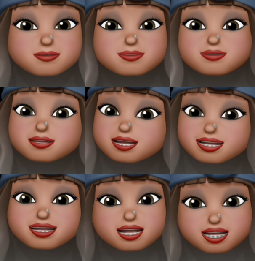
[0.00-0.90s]
before you
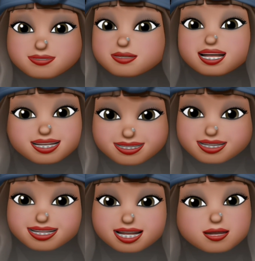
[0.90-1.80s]
start your
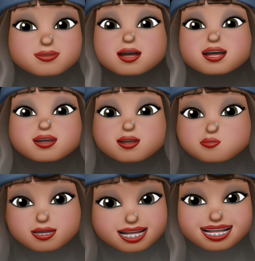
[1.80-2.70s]
business. Like, what do you
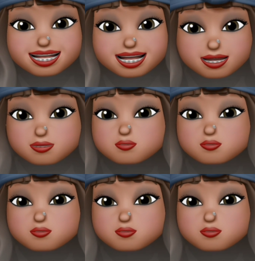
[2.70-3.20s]
want to sell?